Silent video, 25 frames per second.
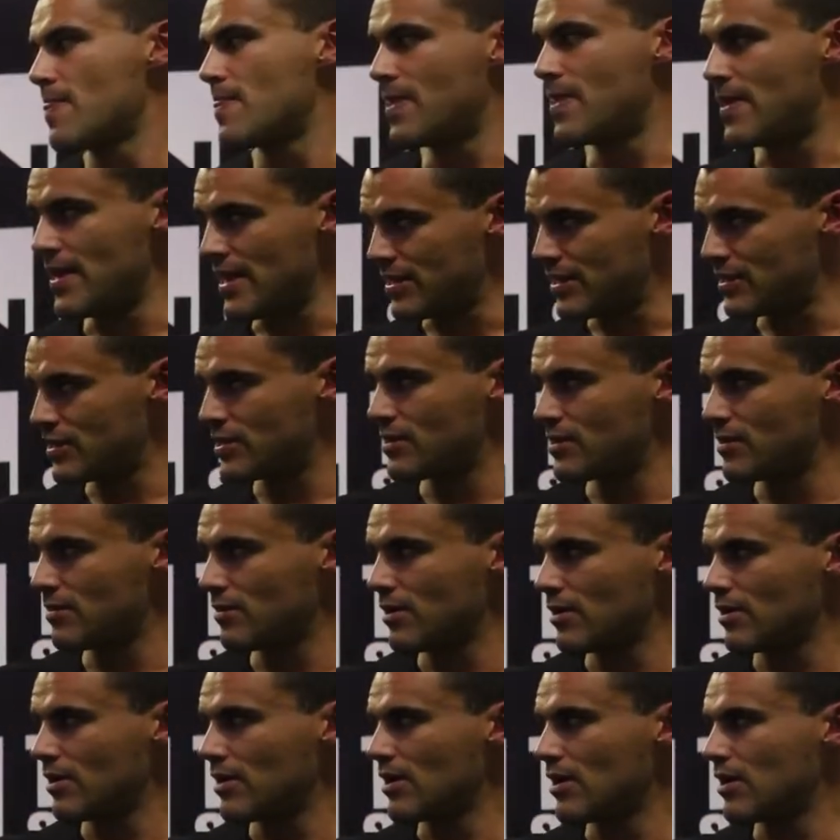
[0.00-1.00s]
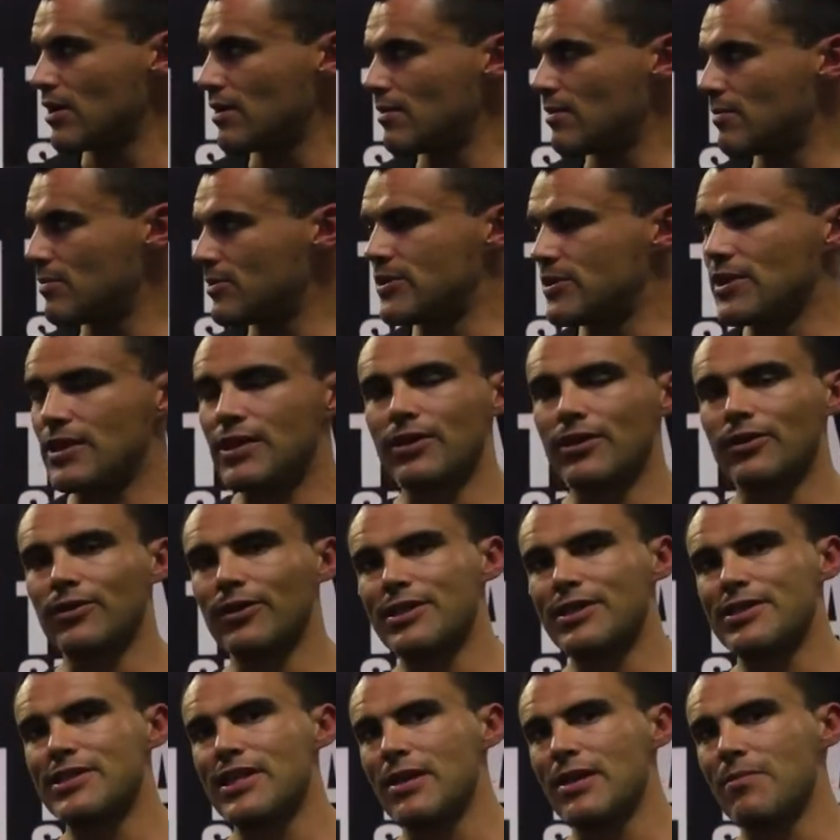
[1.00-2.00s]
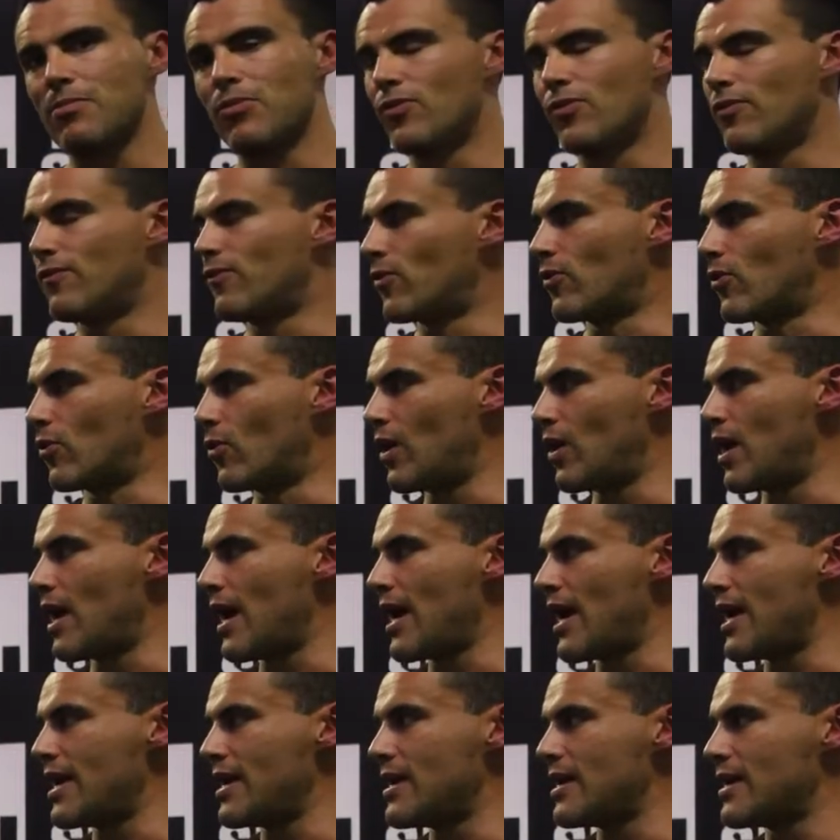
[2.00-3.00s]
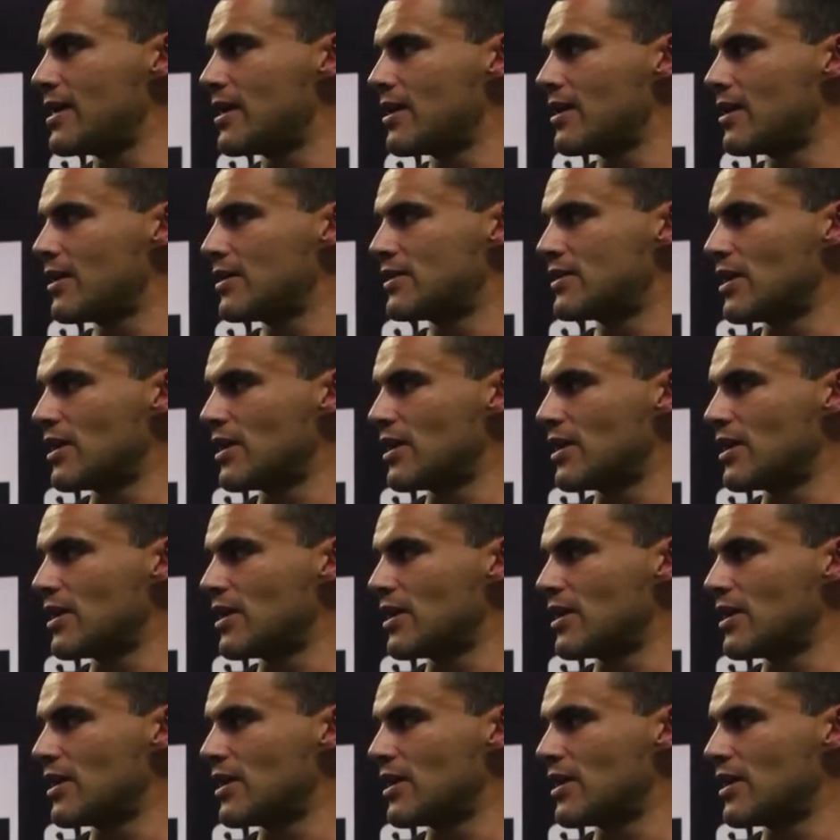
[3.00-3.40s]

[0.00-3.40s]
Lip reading: this particular example for a